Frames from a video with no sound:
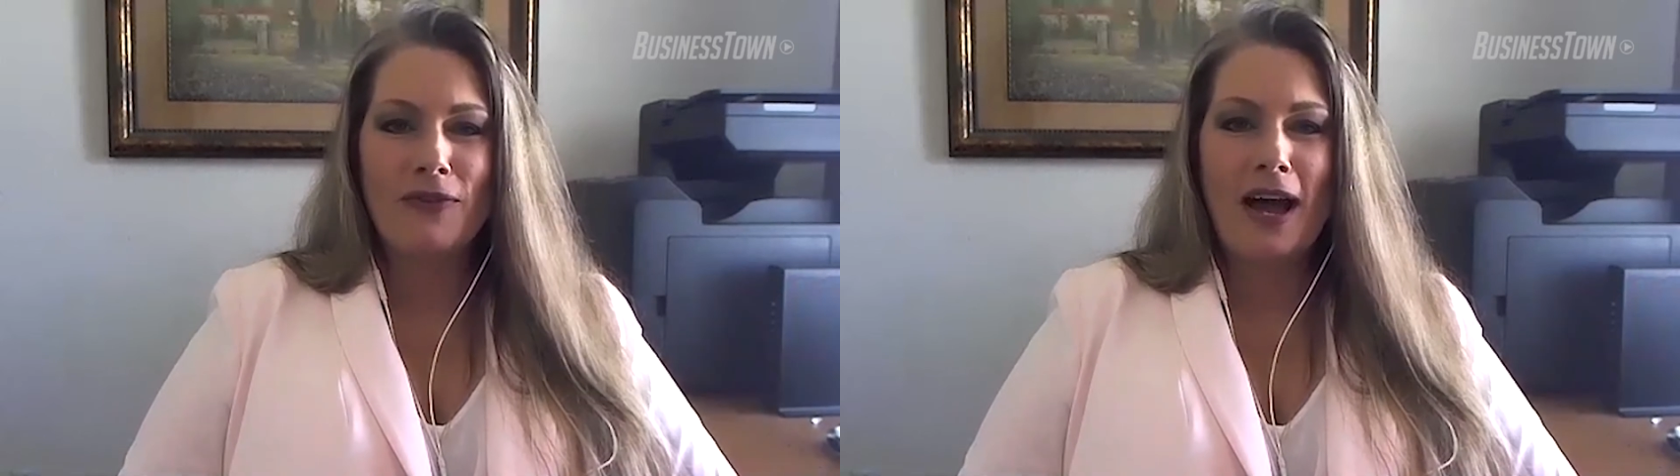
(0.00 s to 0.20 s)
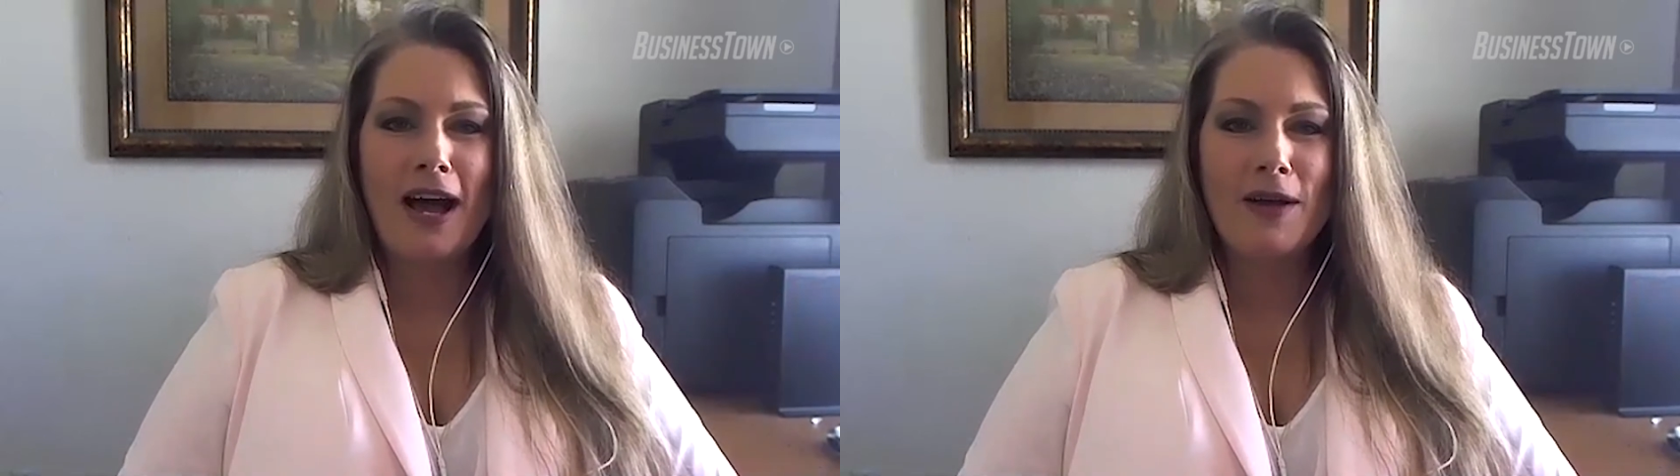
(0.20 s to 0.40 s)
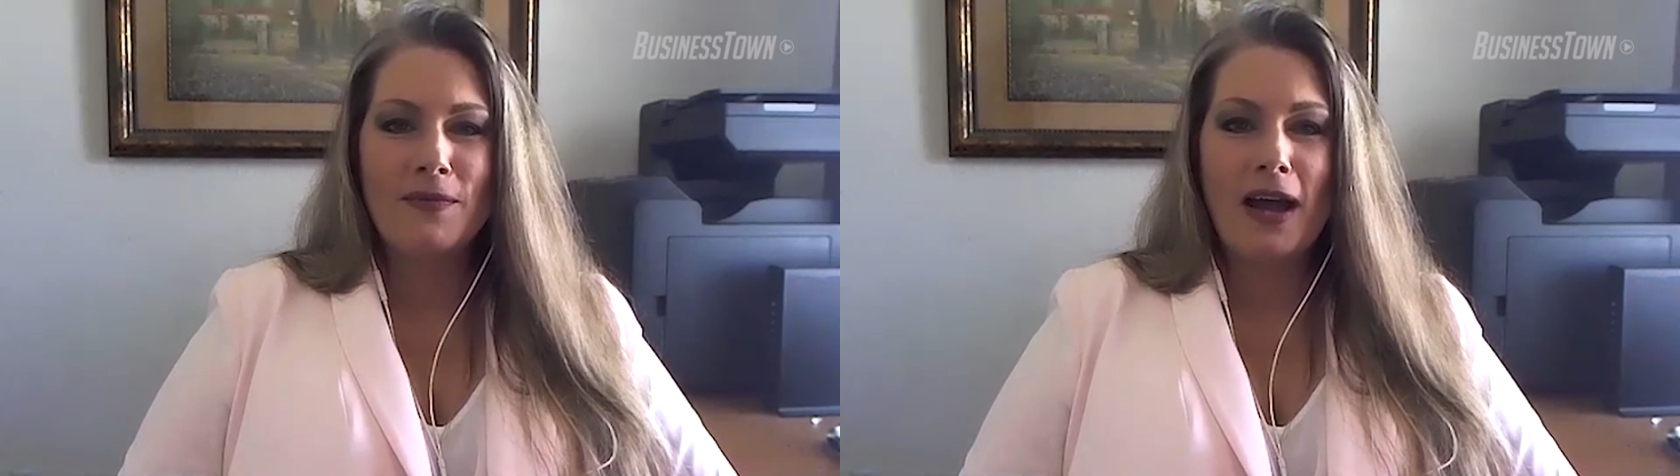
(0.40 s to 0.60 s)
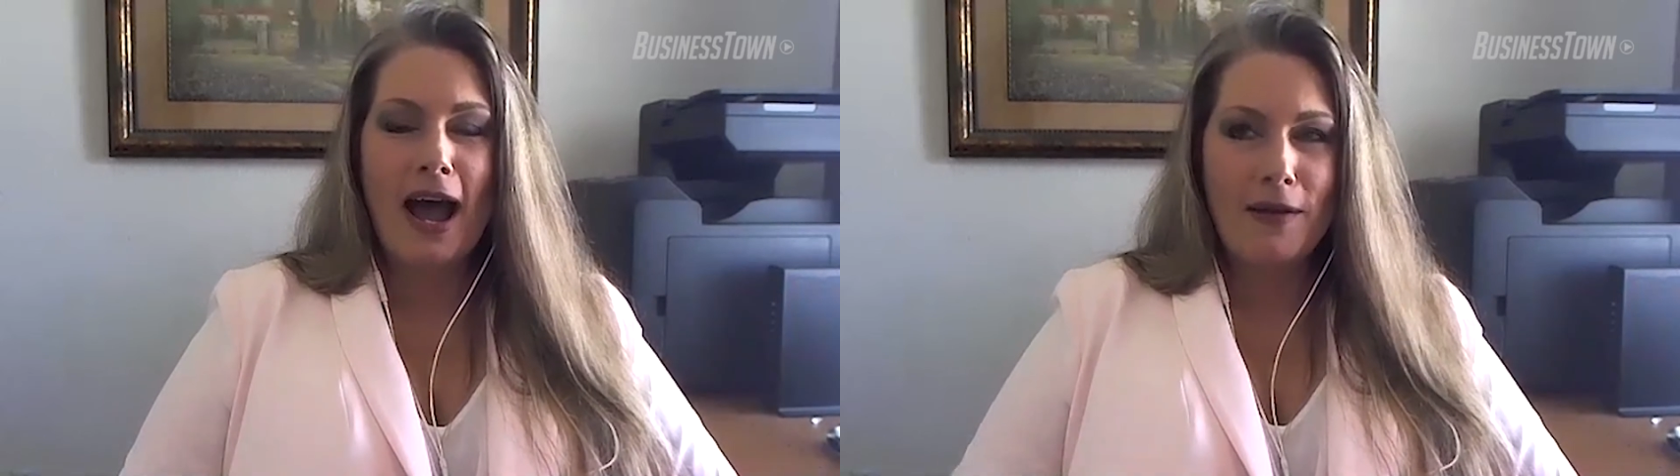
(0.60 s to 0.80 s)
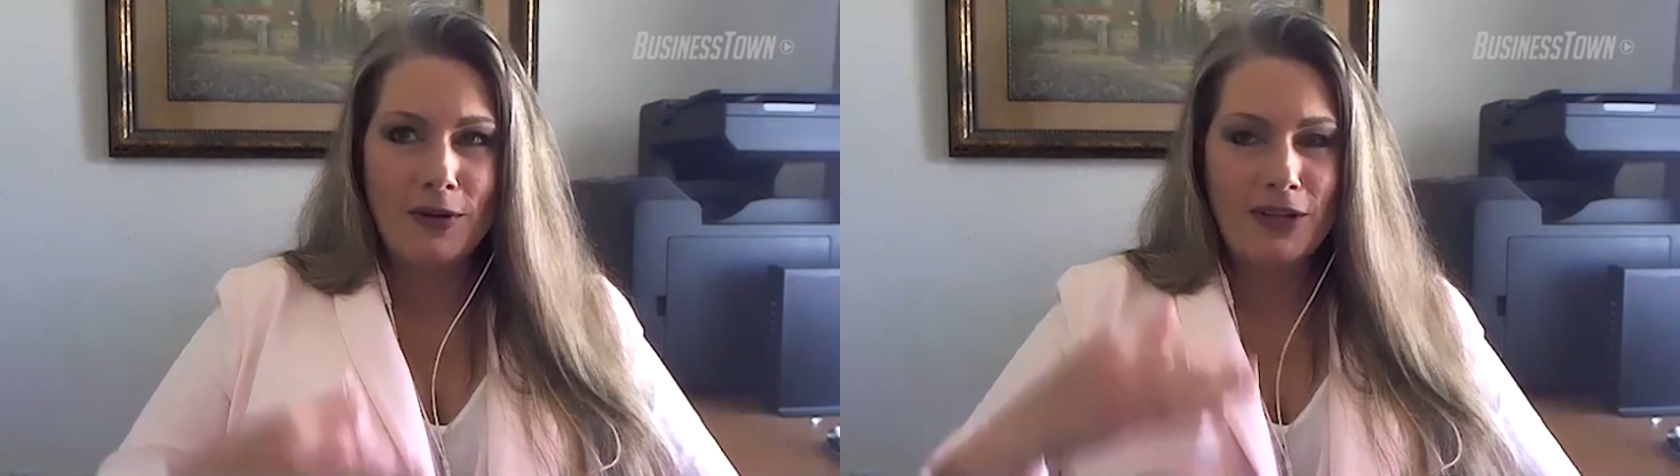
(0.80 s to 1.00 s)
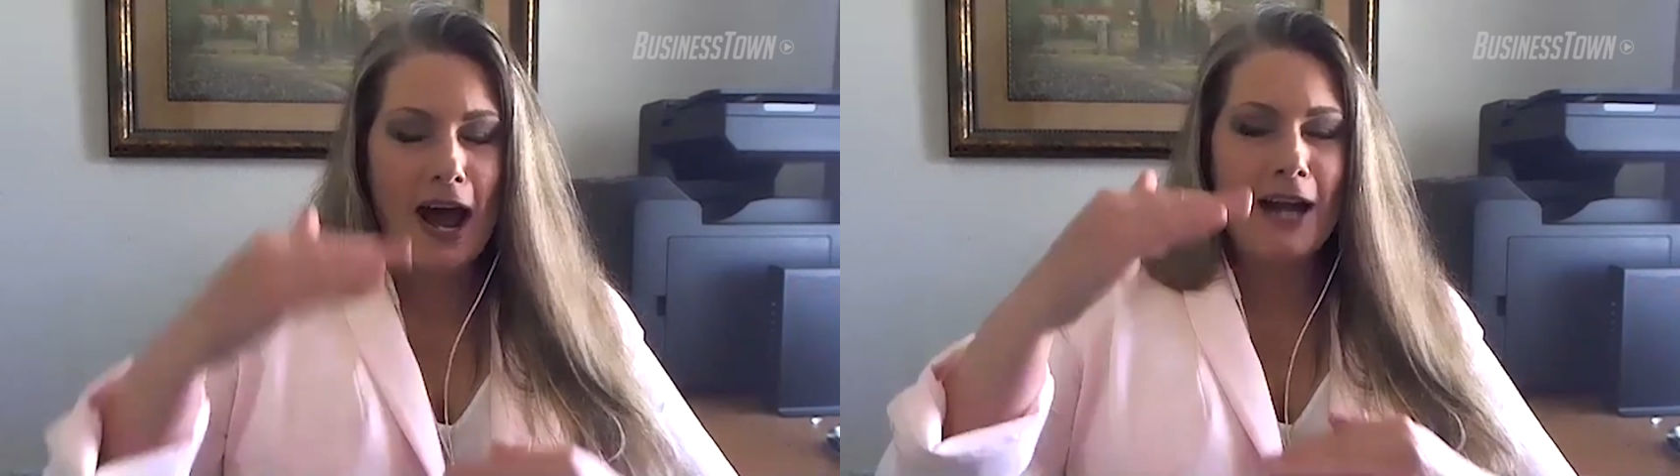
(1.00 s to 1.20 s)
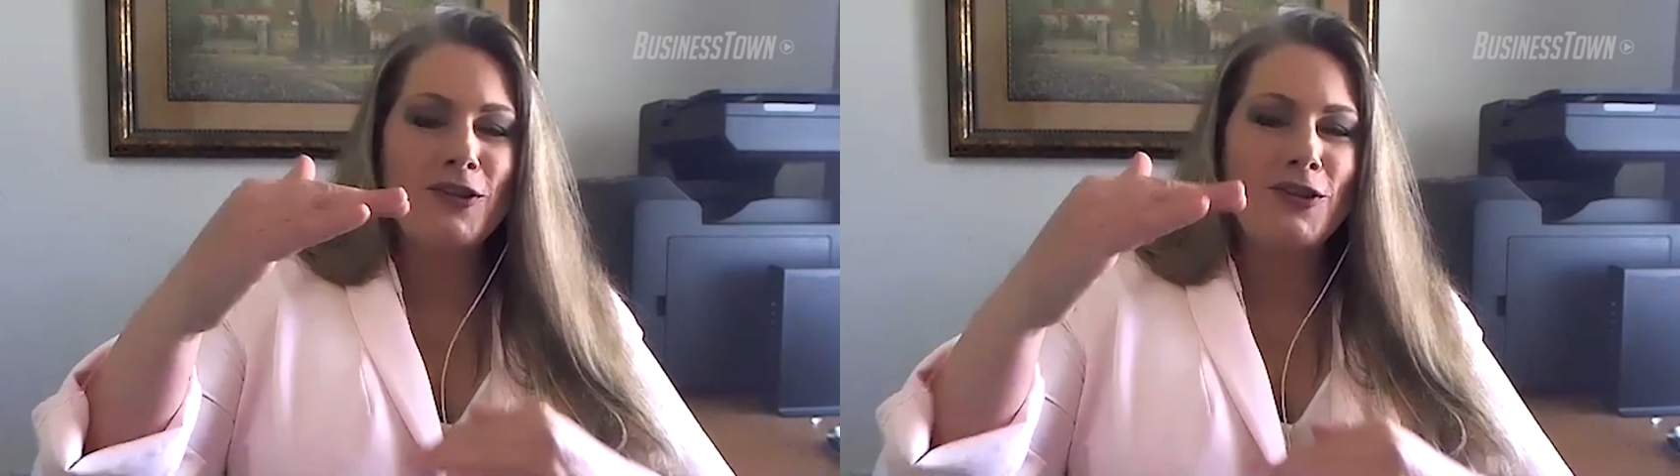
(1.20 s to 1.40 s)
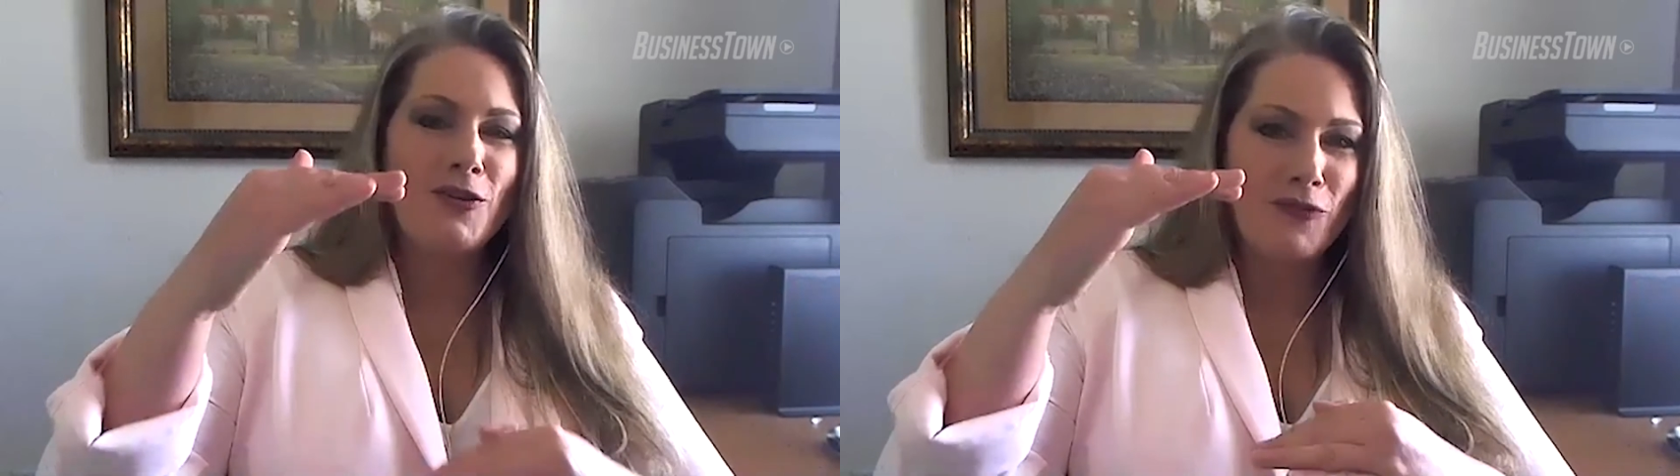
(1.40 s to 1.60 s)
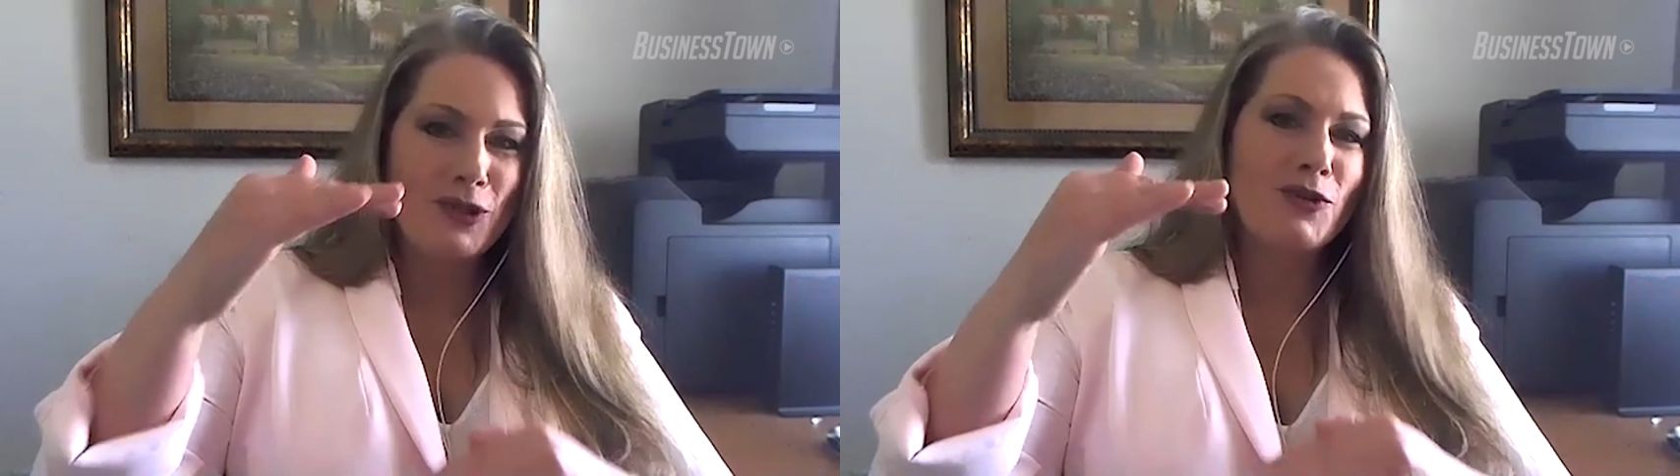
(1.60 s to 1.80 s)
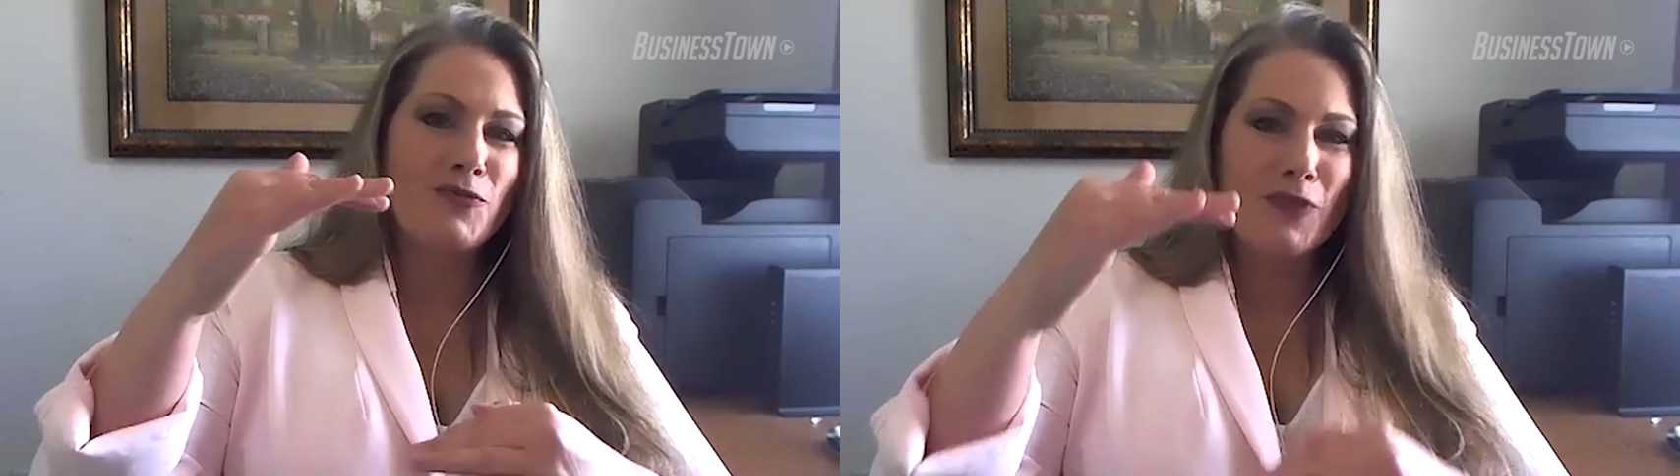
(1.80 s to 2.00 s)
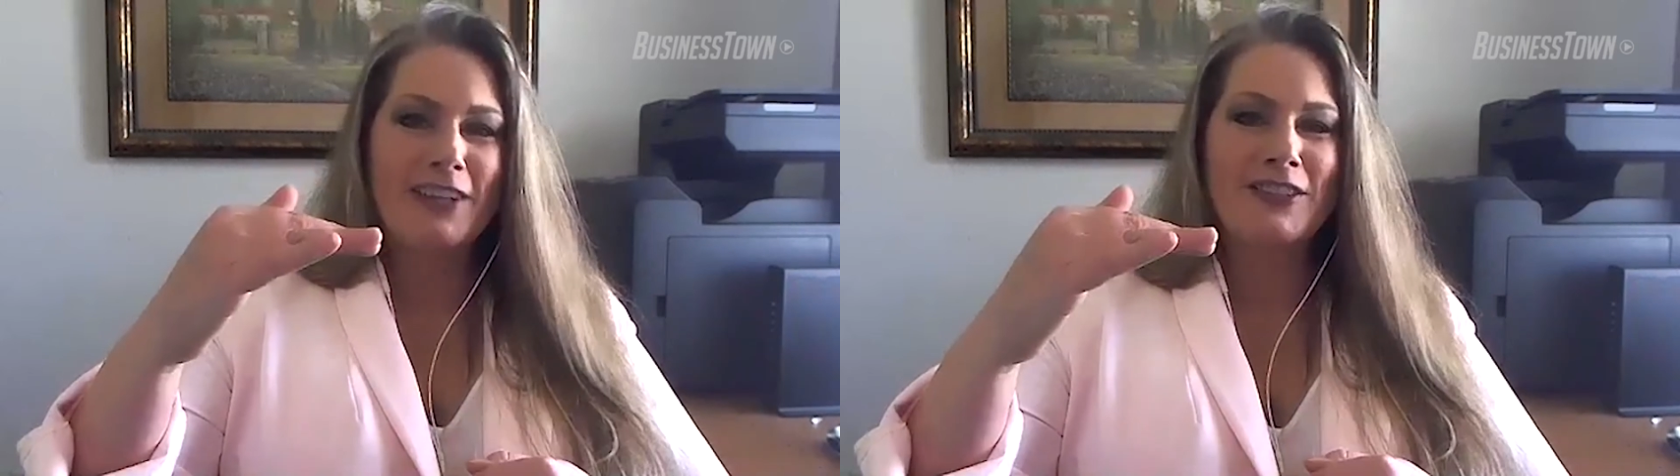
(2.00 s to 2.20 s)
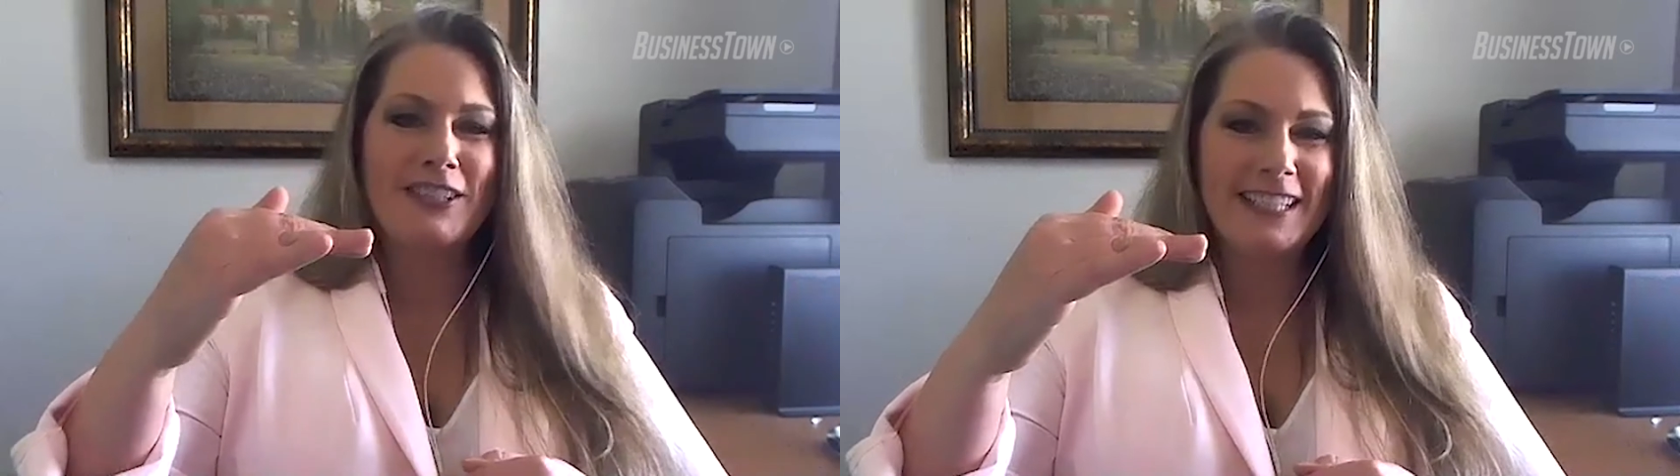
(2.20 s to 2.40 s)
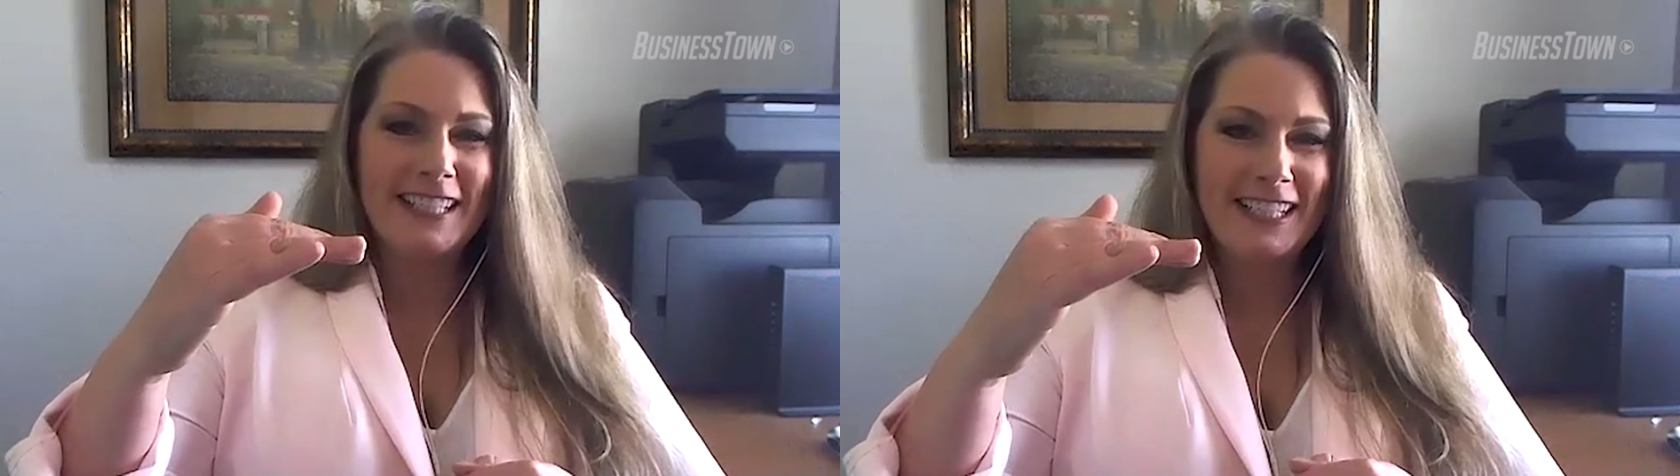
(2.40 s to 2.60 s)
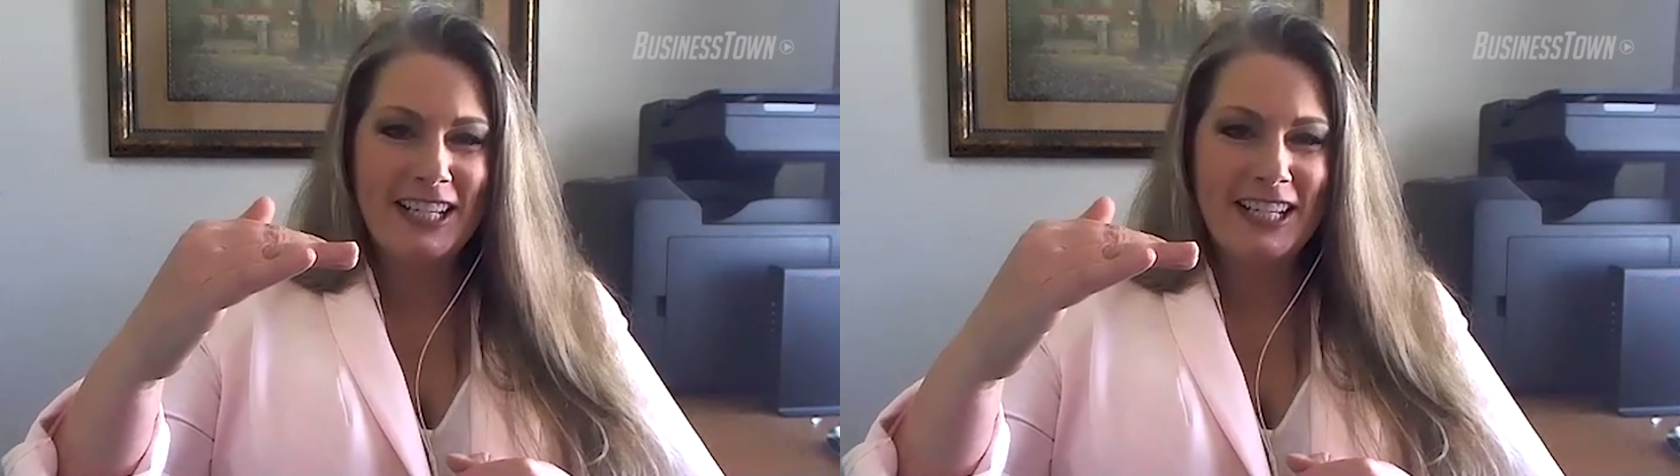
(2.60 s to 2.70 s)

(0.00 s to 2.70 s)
I was higher than Richard Branson